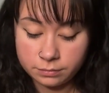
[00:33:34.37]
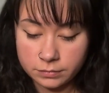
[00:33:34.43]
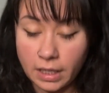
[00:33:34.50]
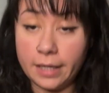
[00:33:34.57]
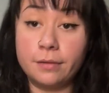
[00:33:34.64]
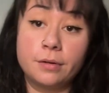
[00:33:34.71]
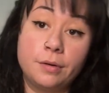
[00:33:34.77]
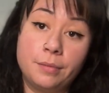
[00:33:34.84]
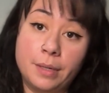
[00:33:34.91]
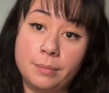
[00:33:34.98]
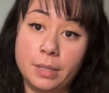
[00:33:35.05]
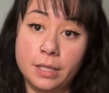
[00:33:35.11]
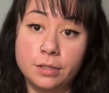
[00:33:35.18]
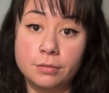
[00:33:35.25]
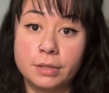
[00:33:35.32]
I don't know what I'm
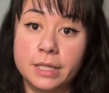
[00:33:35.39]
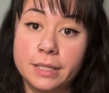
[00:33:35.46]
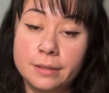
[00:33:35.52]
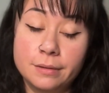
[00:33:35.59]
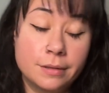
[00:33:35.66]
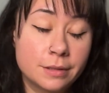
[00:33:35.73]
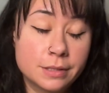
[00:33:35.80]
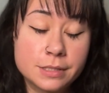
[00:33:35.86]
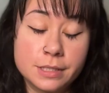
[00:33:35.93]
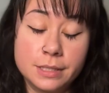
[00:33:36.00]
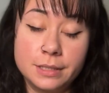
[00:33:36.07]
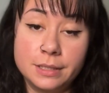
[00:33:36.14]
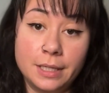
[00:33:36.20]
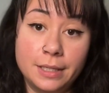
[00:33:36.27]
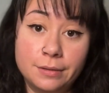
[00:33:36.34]
going to do with it, honestly.
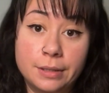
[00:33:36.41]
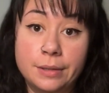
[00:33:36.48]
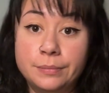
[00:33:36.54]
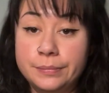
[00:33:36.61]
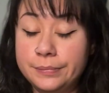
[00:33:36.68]
I don't know.